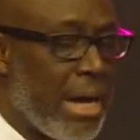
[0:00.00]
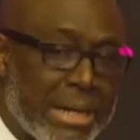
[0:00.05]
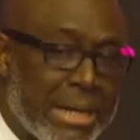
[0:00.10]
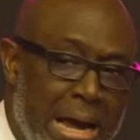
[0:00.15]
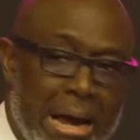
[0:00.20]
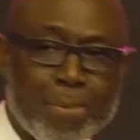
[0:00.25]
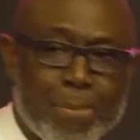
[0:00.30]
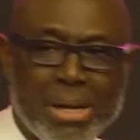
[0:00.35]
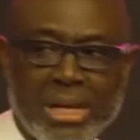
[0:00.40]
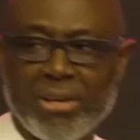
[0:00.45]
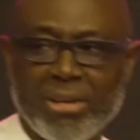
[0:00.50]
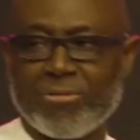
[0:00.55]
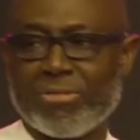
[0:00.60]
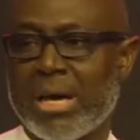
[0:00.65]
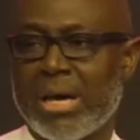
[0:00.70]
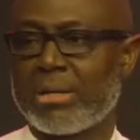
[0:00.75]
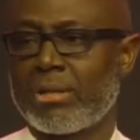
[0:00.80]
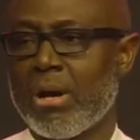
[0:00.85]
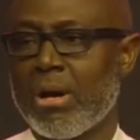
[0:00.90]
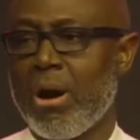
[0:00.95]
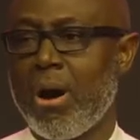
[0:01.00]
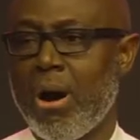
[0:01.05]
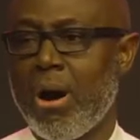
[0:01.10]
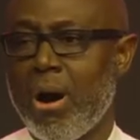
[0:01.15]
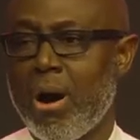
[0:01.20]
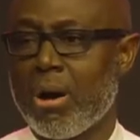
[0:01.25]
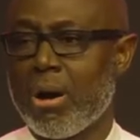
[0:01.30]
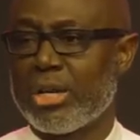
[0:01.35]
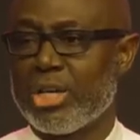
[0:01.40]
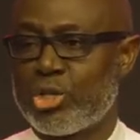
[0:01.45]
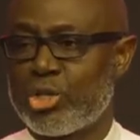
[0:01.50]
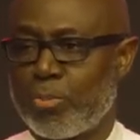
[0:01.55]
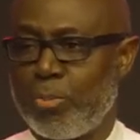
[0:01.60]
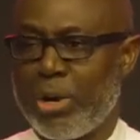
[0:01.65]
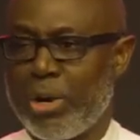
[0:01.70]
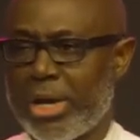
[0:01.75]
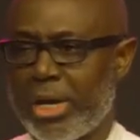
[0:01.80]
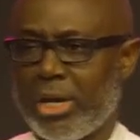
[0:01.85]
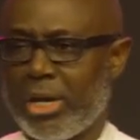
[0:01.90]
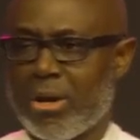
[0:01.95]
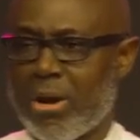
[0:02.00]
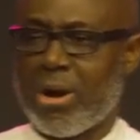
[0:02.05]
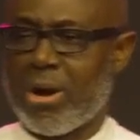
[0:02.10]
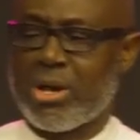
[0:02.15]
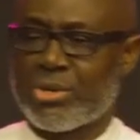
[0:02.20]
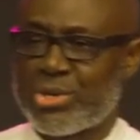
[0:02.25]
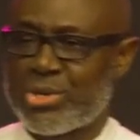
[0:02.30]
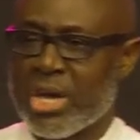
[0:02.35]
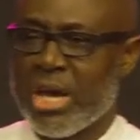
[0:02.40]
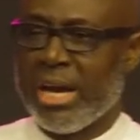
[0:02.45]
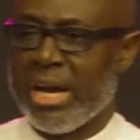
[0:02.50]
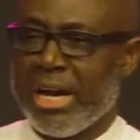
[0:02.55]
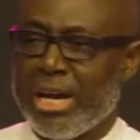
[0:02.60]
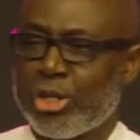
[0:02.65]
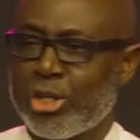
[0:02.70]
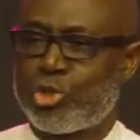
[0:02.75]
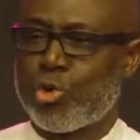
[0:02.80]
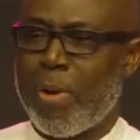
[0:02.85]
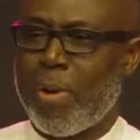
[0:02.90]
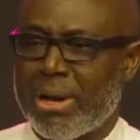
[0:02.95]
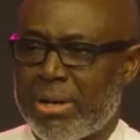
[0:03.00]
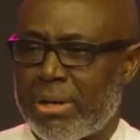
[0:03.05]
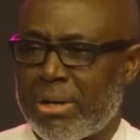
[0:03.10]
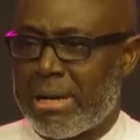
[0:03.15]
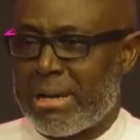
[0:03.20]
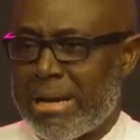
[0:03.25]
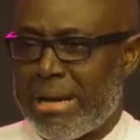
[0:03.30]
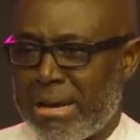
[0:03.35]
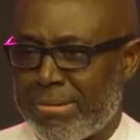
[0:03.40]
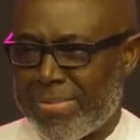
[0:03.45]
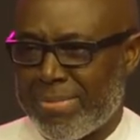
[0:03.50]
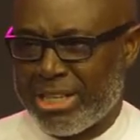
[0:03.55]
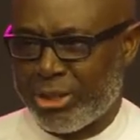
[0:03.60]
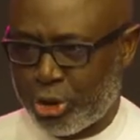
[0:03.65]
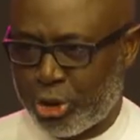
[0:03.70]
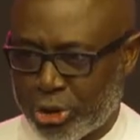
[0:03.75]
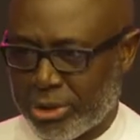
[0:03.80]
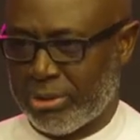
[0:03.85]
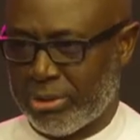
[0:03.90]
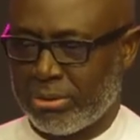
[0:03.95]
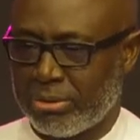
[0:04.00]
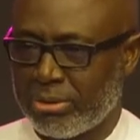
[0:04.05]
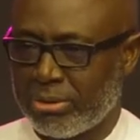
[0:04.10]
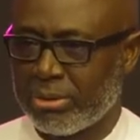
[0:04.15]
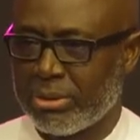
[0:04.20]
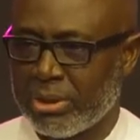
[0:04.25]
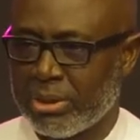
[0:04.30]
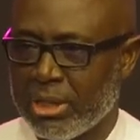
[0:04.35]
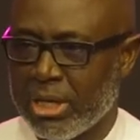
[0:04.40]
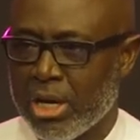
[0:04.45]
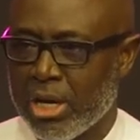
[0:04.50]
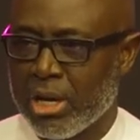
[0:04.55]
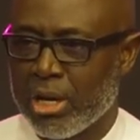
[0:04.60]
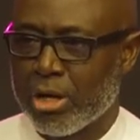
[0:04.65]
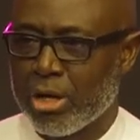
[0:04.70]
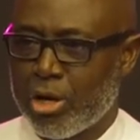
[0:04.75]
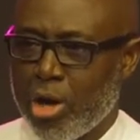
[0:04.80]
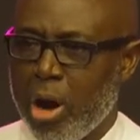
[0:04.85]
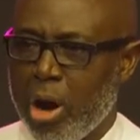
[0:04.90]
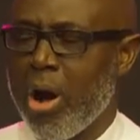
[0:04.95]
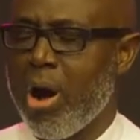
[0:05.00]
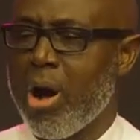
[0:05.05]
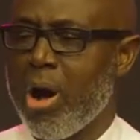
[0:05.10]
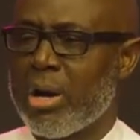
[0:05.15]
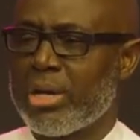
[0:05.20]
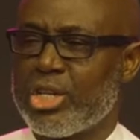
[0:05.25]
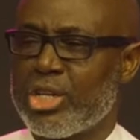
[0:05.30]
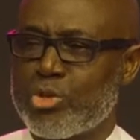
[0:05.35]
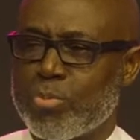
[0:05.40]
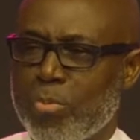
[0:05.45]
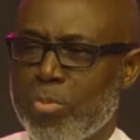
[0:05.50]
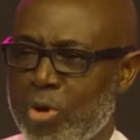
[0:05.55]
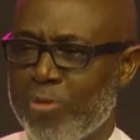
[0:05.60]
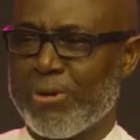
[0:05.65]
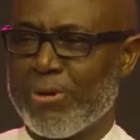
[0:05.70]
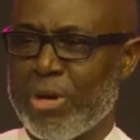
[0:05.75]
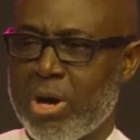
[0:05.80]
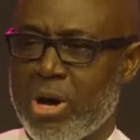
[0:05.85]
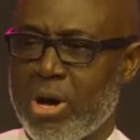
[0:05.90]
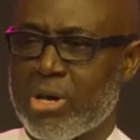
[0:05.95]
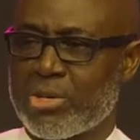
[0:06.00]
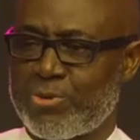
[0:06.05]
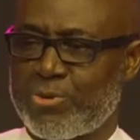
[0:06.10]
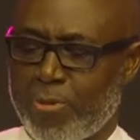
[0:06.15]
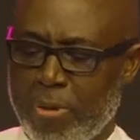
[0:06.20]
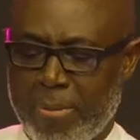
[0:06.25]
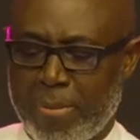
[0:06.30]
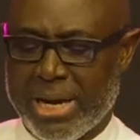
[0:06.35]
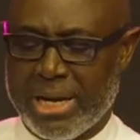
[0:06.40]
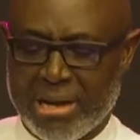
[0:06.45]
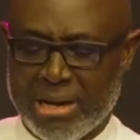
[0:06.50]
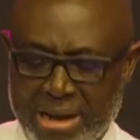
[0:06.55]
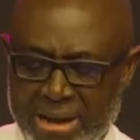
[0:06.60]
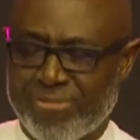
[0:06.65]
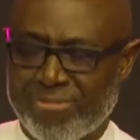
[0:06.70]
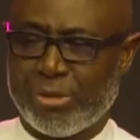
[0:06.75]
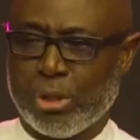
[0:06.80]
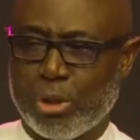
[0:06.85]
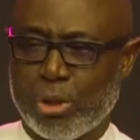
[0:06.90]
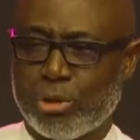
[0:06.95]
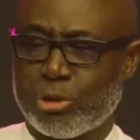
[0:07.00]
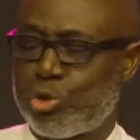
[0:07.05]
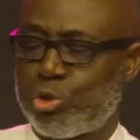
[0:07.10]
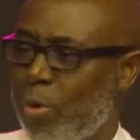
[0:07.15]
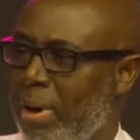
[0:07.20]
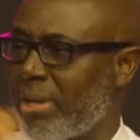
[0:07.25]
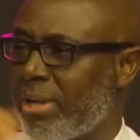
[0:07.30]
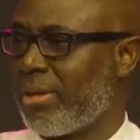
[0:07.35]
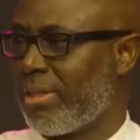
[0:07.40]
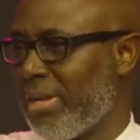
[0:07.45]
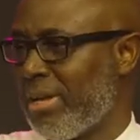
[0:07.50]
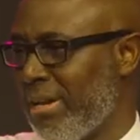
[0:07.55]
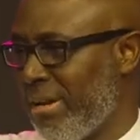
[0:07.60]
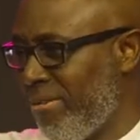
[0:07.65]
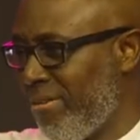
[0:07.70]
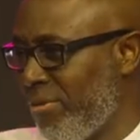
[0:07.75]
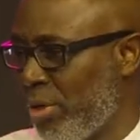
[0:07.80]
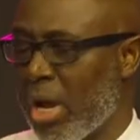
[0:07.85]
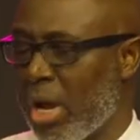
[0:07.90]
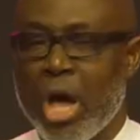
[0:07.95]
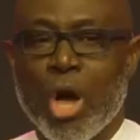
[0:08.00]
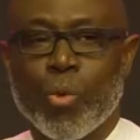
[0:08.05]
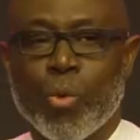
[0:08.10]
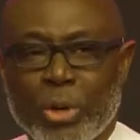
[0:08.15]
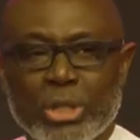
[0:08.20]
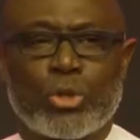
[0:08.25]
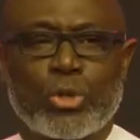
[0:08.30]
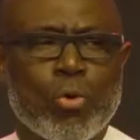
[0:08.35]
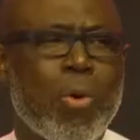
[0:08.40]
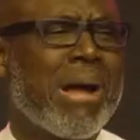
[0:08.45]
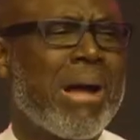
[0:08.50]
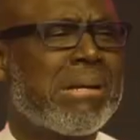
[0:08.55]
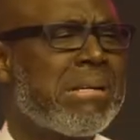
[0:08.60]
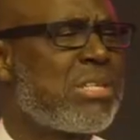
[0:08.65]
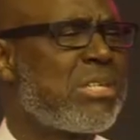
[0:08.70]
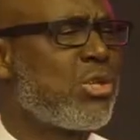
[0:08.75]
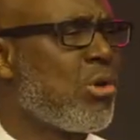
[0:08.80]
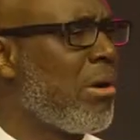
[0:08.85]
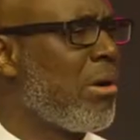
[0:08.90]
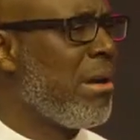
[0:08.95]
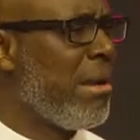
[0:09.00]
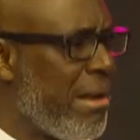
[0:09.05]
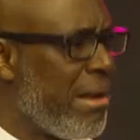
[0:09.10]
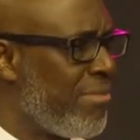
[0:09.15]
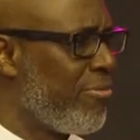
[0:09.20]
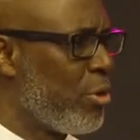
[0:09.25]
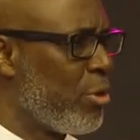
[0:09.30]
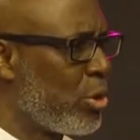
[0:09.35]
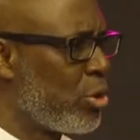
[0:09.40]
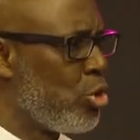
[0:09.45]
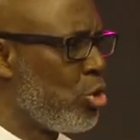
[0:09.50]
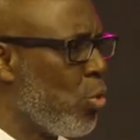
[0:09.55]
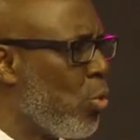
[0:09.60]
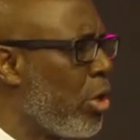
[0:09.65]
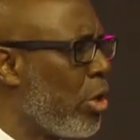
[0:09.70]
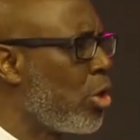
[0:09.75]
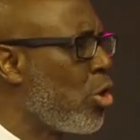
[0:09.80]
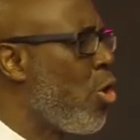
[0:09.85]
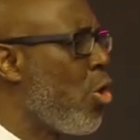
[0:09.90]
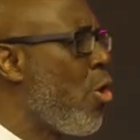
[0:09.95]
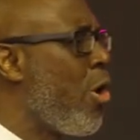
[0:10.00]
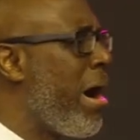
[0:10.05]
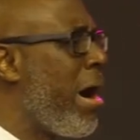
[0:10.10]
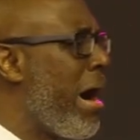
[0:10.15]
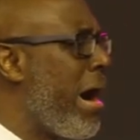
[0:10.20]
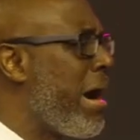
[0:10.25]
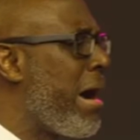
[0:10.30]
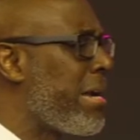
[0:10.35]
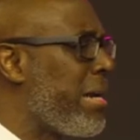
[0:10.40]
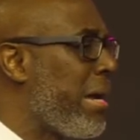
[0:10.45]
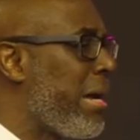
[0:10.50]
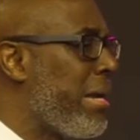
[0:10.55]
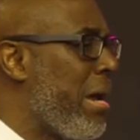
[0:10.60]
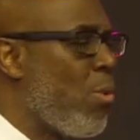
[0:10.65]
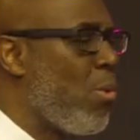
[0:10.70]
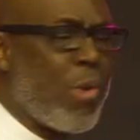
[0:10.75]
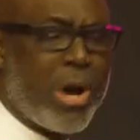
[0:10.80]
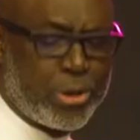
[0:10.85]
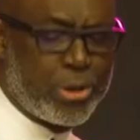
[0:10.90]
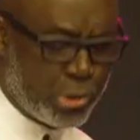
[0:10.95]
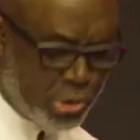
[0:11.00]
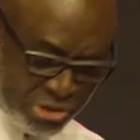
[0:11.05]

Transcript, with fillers: And I believe that God is bringing us into another dimension. God is moving us from a level to another level. Which one is your level? You will go higher than where